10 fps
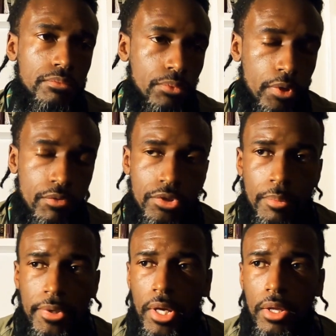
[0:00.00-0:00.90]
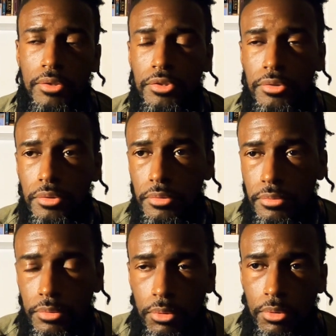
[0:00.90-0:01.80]
whatever terminology
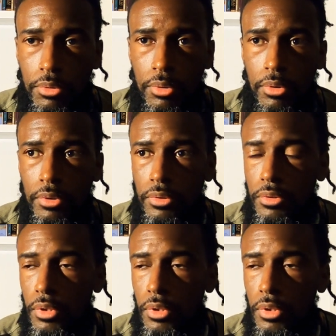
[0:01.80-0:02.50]
or